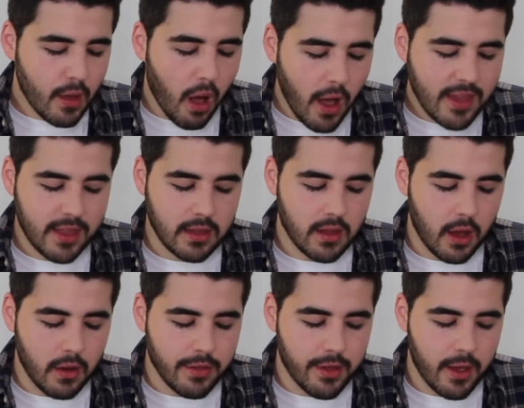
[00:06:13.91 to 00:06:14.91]
I think,
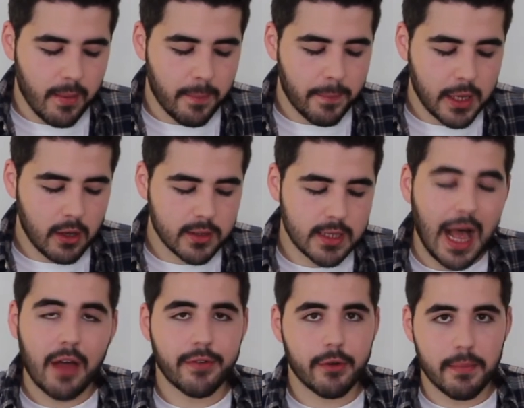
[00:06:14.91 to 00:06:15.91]
though, that because
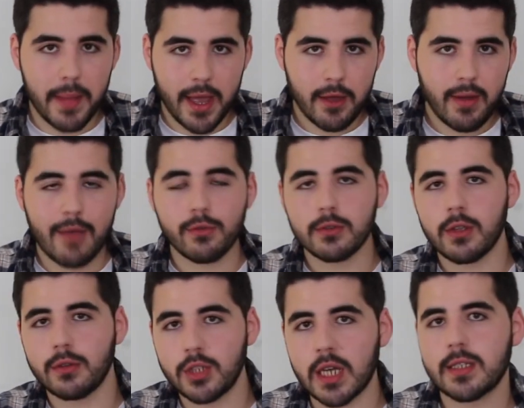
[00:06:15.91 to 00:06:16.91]
Alfa Romeo have
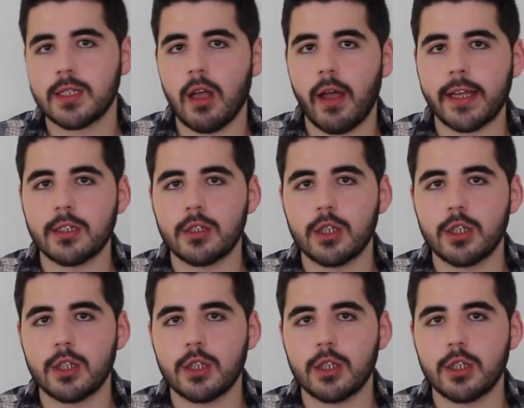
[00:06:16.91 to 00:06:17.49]
also just signed